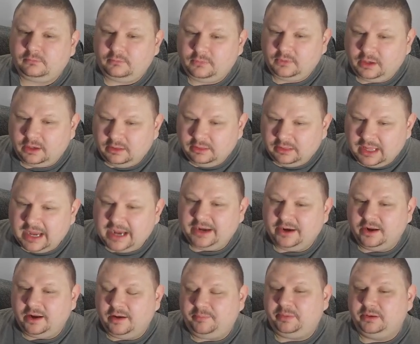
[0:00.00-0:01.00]
line
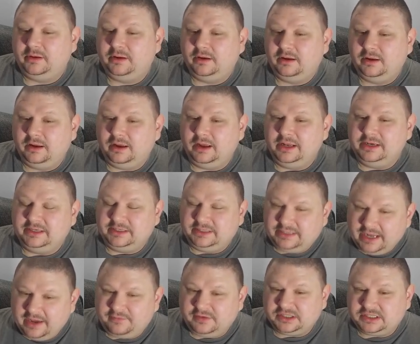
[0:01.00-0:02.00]
up a
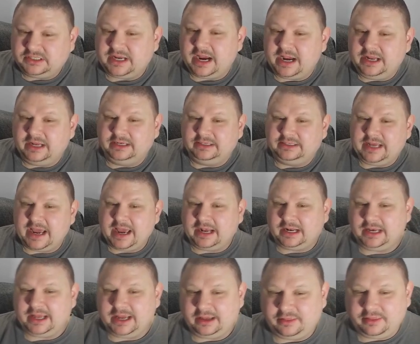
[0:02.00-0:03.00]
devastating attack
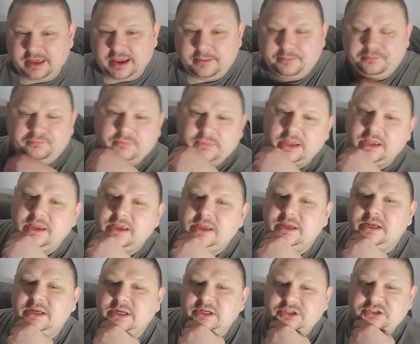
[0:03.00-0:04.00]
like that.
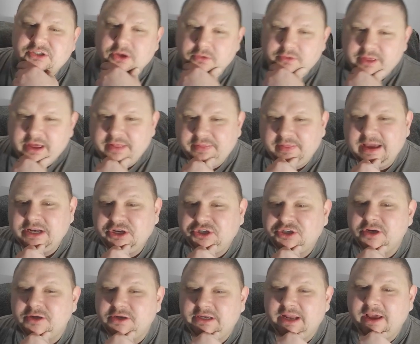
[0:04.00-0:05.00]
So that
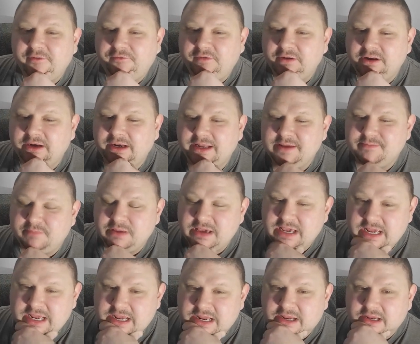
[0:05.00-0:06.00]
should definitely
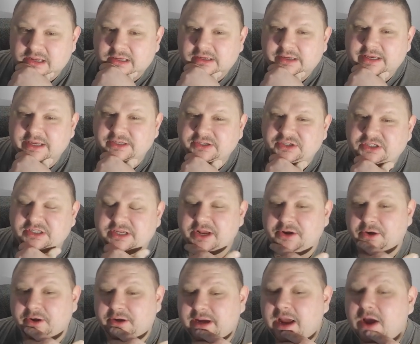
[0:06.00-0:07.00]
be
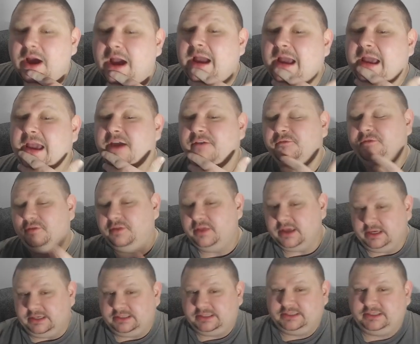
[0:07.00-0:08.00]
considered. Now I have
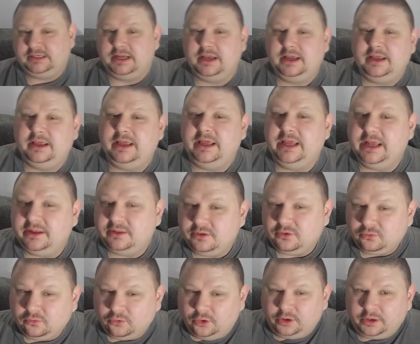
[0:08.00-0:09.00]
this, hitting the
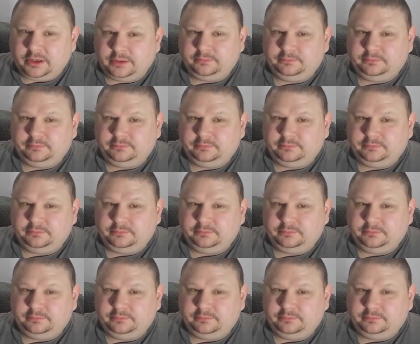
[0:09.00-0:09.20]
rook